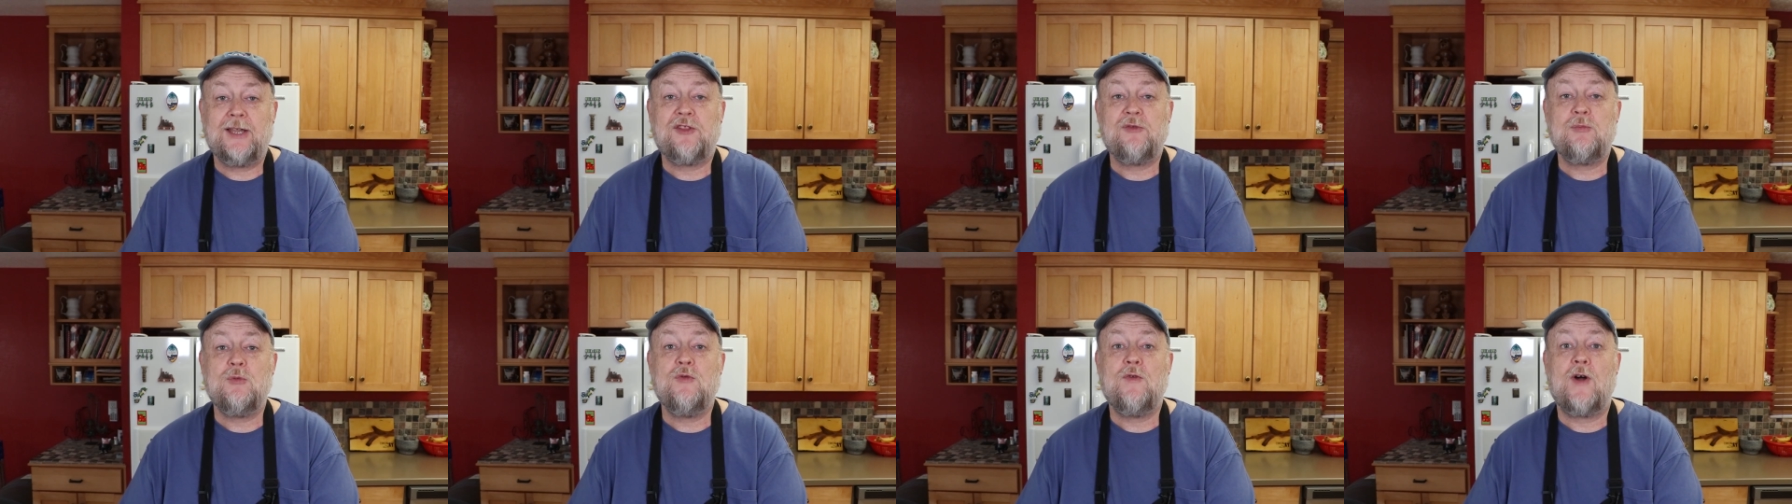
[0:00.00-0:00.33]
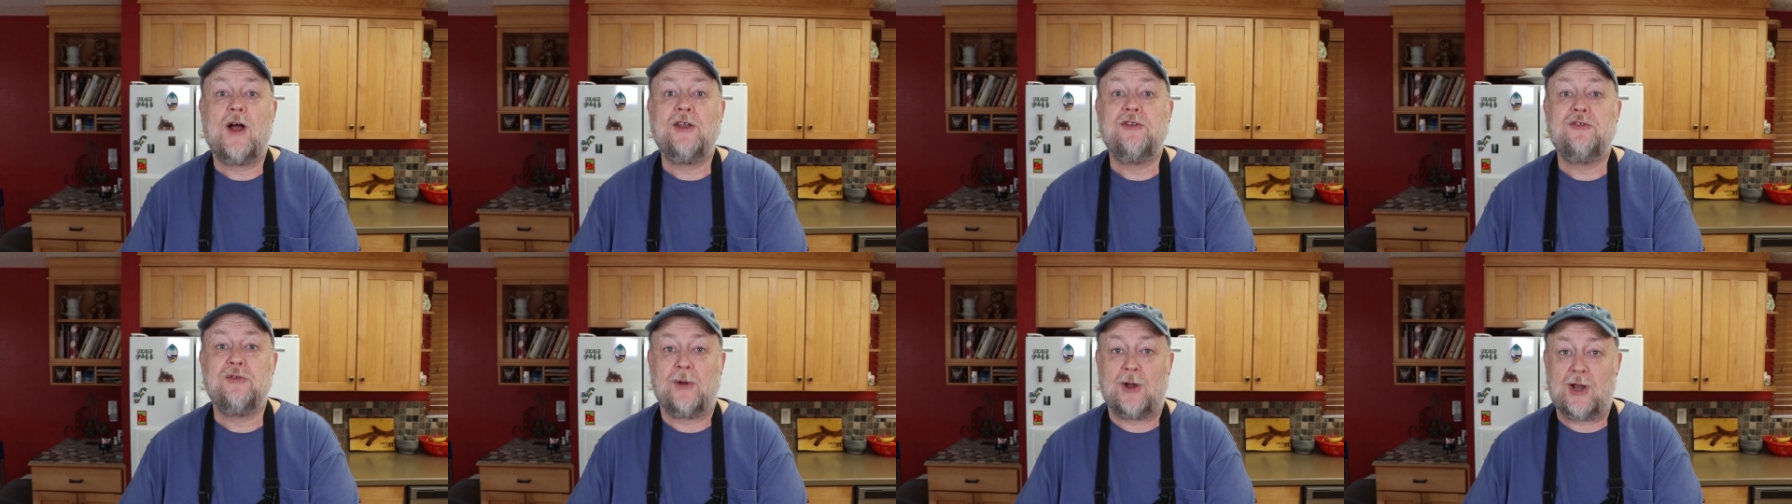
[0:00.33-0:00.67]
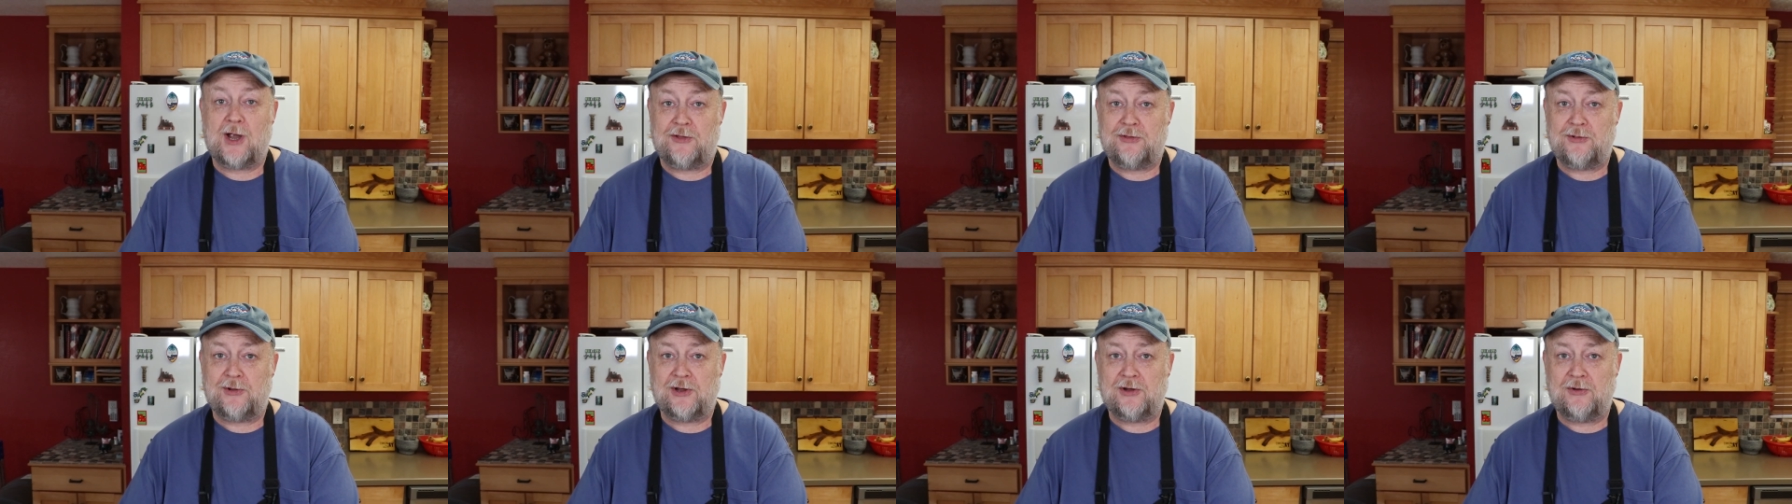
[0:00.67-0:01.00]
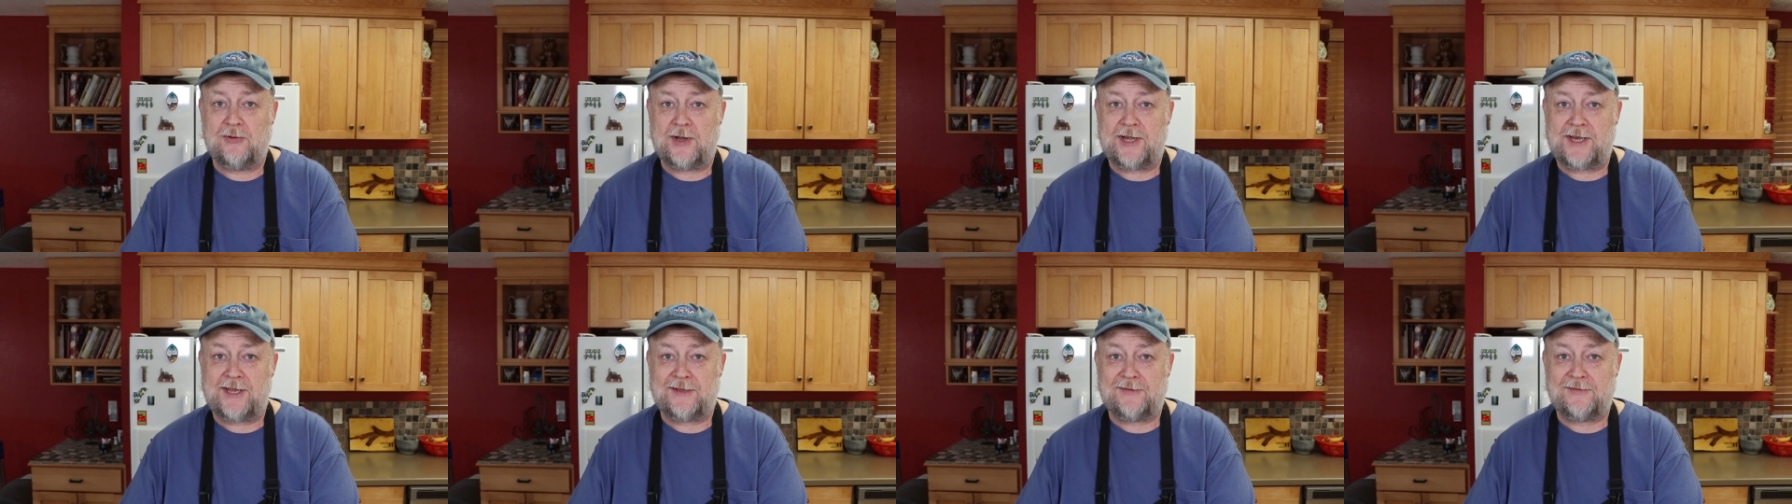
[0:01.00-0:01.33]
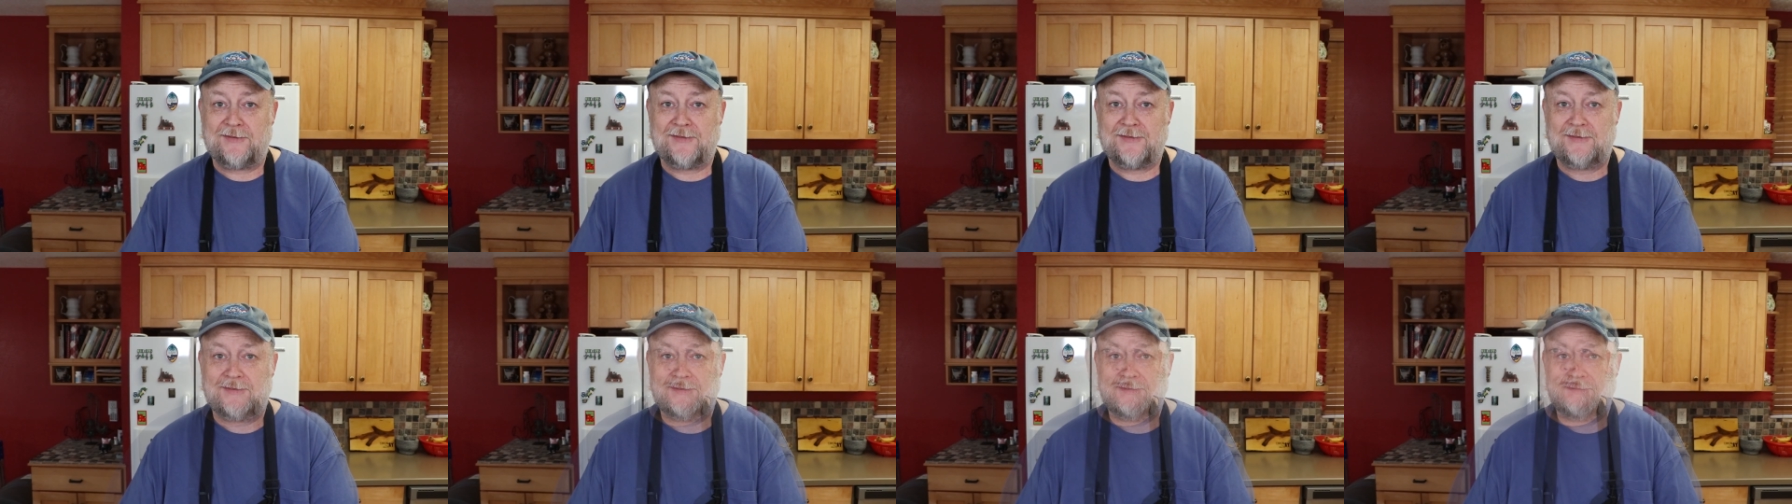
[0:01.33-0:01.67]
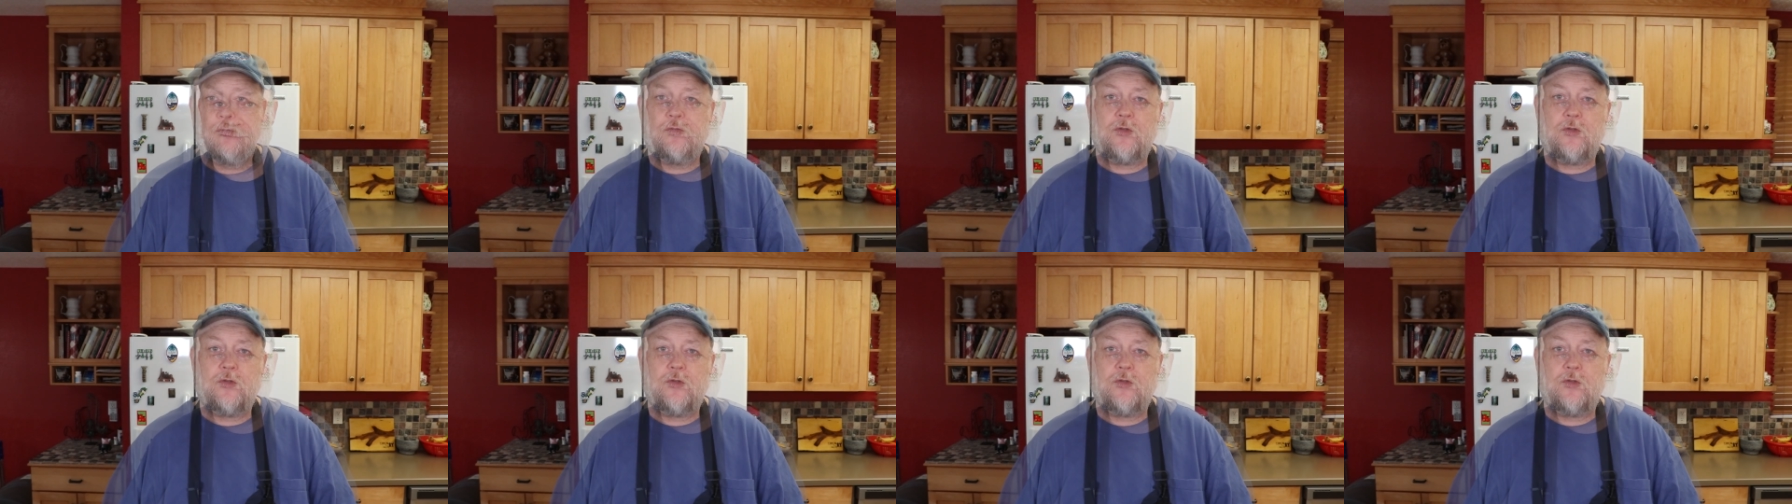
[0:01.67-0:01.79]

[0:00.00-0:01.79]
Let's move on to our other ingredients.